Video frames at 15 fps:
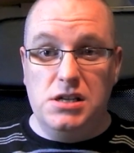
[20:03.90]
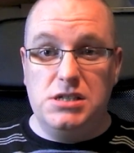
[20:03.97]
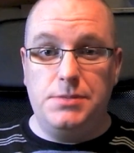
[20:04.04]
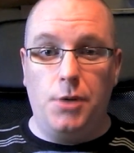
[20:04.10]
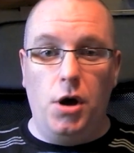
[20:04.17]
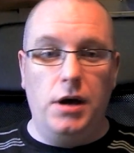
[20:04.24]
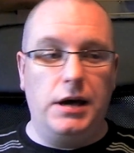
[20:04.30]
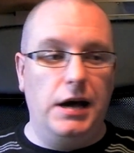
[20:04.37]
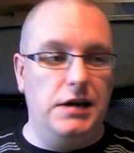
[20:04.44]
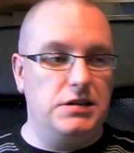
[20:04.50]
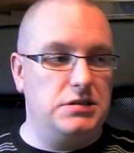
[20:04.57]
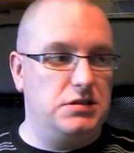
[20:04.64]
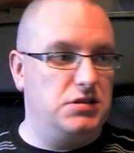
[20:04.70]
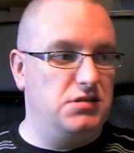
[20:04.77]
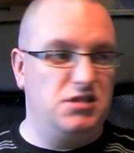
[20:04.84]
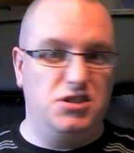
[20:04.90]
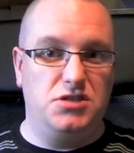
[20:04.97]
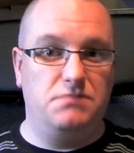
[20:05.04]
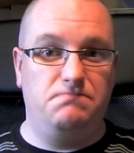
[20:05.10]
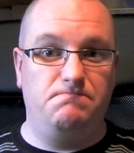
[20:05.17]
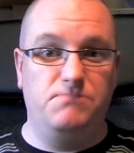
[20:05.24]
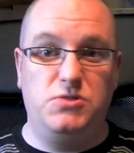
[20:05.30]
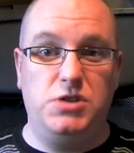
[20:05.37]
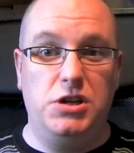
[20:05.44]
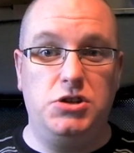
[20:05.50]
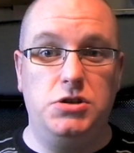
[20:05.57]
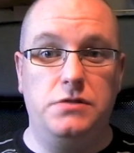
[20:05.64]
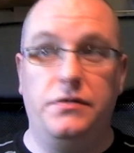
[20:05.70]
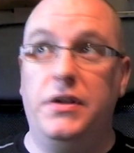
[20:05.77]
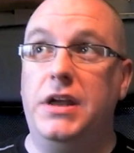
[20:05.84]
about it, guys. Just stay
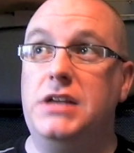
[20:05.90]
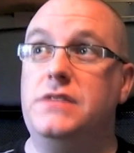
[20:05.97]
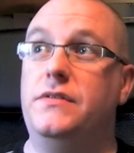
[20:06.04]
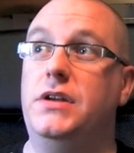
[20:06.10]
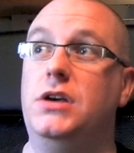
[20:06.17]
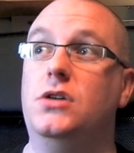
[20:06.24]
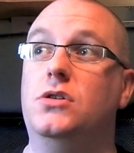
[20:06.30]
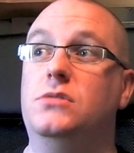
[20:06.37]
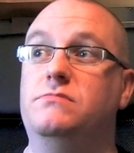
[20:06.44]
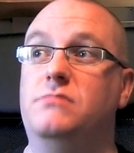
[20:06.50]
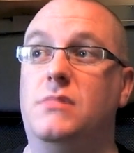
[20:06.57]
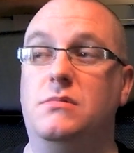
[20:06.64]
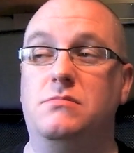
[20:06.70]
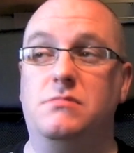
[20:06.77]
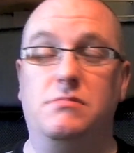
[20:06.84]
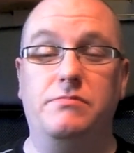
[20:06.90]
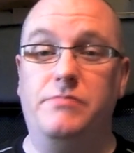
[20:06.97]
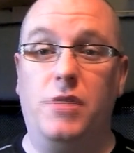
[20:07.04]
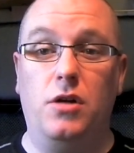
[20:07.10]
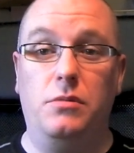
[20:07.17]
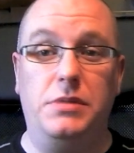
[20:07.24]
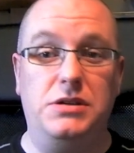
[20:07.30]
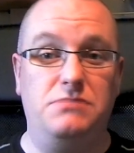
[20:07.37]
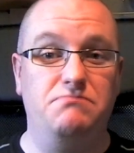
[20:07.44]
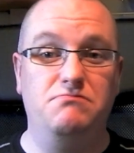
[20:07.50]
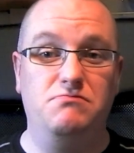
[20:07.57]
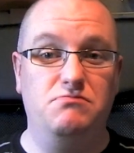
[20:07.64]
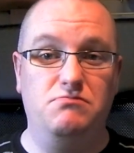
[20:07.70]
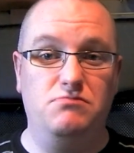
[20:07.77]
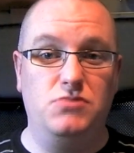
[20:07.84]
tuned for the next video. It'll be
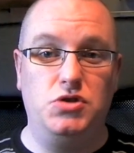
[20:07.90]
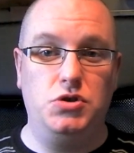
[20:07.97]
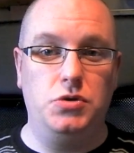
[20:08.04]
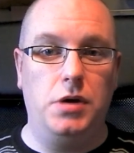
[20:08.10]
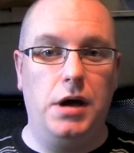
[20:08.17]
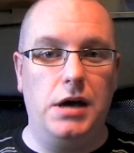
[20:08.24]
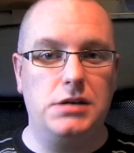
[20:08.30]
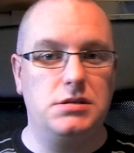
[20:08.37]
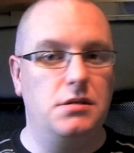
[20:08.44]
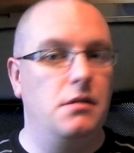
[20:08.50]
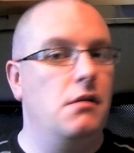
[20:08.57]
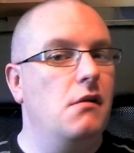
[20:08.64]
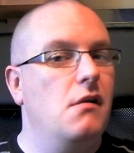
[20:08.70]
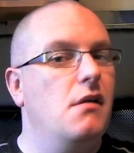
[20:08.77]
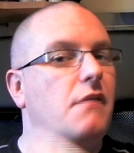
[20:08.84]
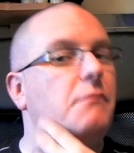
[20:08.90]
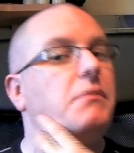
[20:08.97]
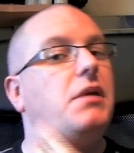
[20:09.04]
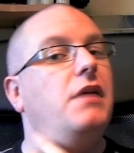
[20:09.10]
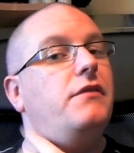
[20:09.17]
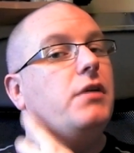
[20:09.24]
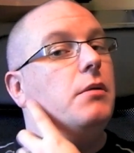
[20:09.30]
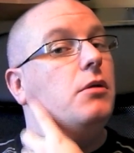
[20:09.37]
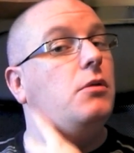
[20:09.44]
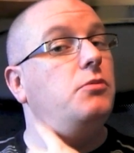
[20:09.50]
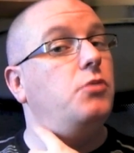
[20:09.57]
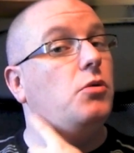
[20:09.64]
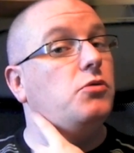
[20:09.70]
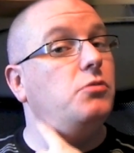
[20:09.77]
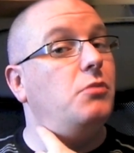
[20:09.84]
soon as. been having all
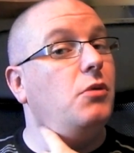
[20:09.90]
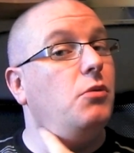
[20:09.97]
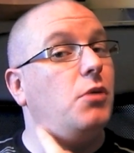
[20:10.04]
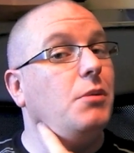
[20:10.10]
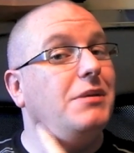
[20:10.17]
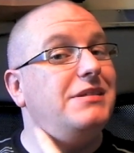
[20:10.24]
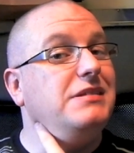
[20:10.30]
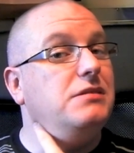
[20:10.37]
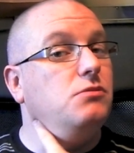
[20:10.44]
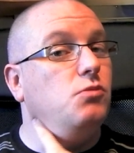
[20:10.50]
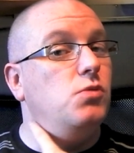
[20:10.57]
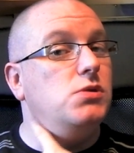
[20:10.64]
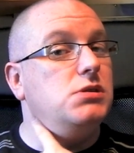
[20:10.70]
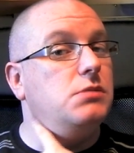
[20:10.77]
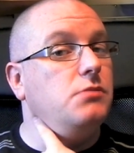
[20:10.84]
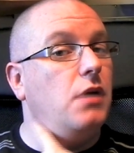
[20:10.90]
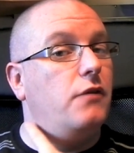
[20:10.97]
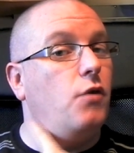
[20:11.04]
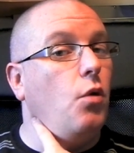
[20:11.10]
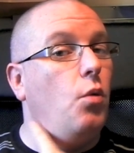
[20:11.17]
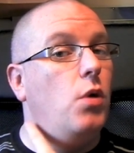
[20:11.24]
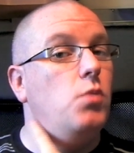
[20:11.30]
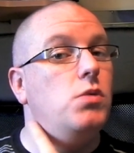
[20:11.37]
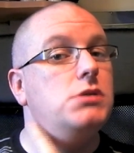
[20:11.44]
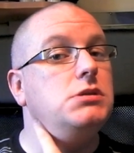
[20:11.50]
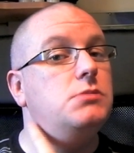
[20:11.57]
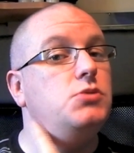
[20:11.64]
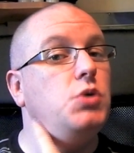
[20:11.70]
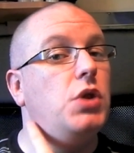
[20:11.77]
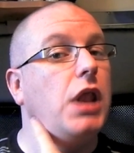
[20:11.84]
problems with one of my wisdom. I've got one
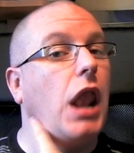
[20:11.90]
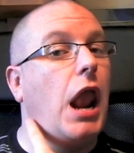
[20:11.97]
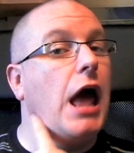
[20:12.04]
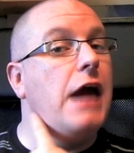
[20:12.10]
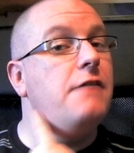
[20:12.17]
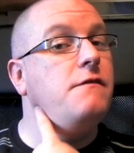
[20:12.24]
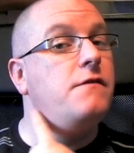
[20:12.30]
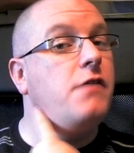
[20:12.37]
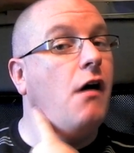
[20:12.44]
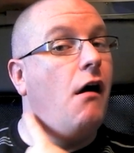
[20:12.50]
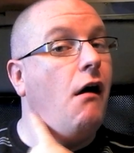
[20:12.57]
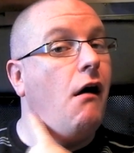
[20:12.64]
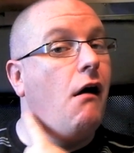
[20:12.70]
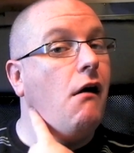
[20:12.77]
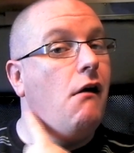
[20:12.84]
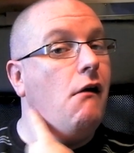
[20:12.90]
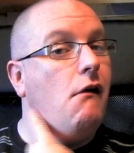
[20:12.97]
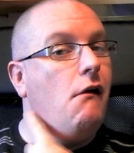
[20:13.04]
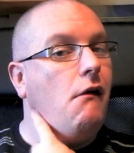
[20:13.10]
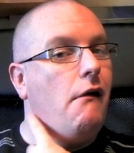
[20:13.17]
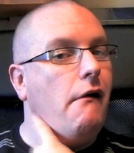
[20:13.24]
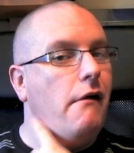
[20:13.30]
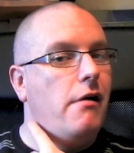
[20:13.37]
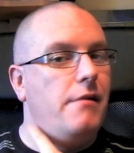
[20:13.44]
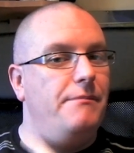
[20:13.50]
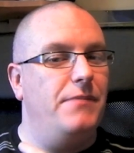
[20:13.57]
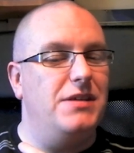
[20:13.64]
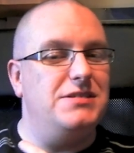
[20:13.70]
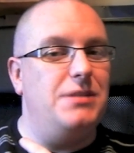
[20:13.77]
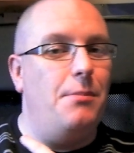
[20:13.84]
wisdom tooth left
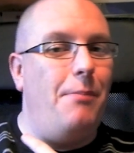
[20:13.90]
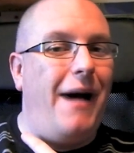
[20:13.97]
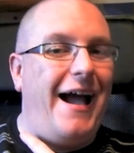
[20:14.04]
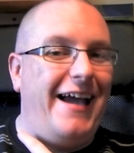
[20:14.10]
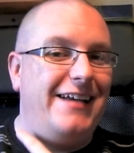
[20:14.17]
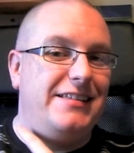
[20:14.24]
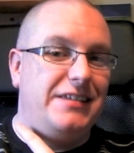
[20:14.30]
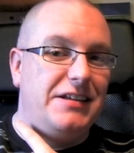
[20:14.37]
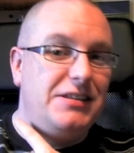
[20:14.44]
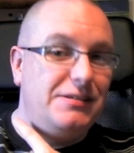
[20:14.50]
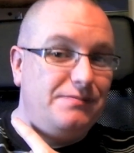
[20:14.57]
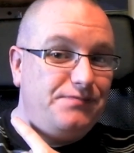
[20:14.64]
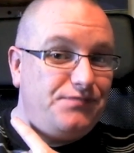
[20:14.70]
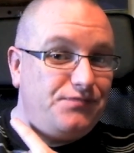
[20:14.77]
that's impacted.